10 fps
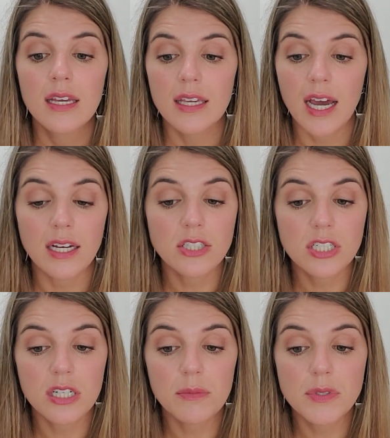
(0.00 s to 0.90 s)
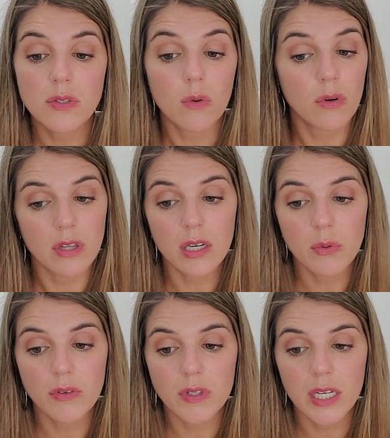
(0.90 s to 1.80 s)
cash tips or the
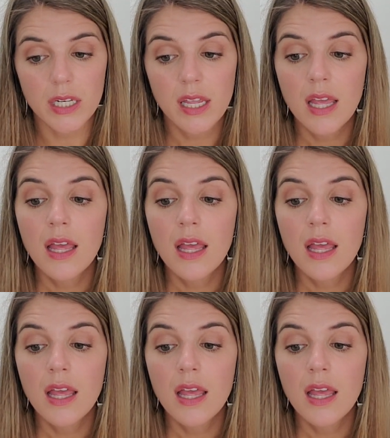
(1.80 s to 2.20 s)
equivalent,